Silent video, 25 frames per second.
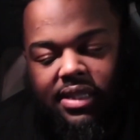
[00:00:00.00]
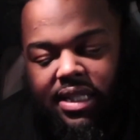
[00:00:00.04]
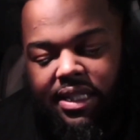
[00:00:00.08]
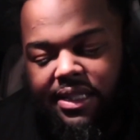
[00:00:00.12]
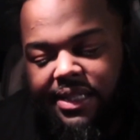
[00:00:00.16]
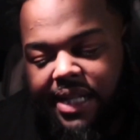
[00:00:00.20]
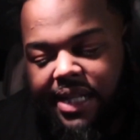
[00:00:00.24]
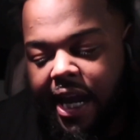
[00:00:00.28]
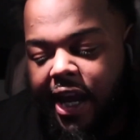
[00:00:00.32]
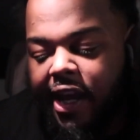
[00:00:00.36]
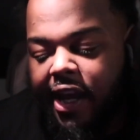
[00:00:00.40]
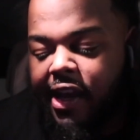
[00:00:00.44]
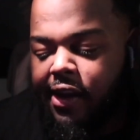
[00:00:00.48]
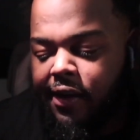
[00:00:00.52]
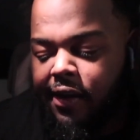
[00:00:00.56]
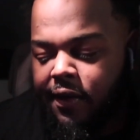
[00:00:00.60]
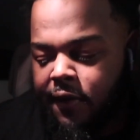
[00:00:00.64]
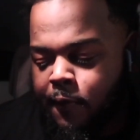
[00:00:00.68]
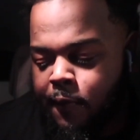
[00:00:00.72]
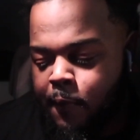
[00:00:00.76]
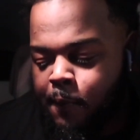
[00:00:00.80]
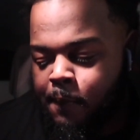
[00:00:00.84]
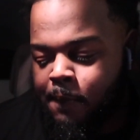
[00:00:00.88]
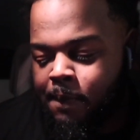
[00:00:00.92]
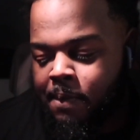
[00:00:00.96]
Today,
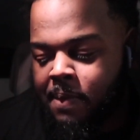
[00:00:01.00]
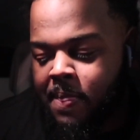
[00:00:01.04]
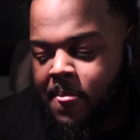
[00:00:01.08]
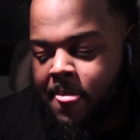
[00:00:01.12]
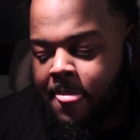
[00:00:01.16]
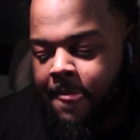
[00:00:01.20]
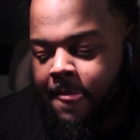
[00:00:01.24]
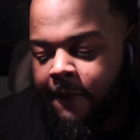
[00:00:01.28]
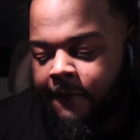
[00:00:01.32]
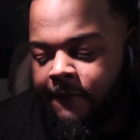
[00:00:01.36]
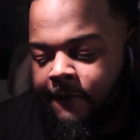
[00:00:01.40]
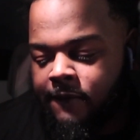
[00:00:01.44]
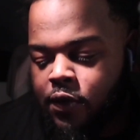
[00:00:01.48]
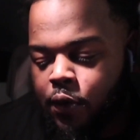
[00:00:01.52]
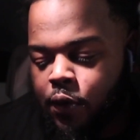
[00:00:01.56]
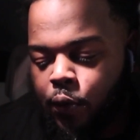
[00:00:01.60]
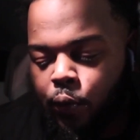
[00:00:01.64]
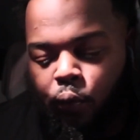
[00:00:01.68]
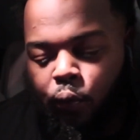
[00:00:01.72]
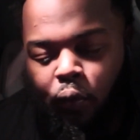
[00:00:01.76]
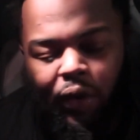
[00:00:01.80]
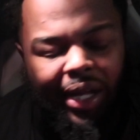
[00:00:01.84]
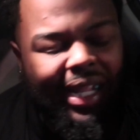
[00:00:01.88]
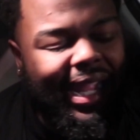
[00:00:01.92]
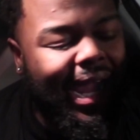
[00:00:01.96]

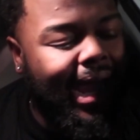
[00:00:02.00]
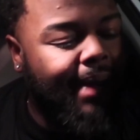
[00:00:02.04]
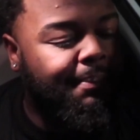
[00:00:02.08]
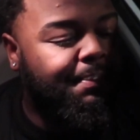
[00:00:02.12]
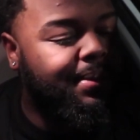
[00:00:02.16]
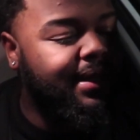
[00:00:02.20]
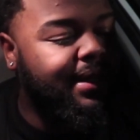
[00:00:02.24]
we got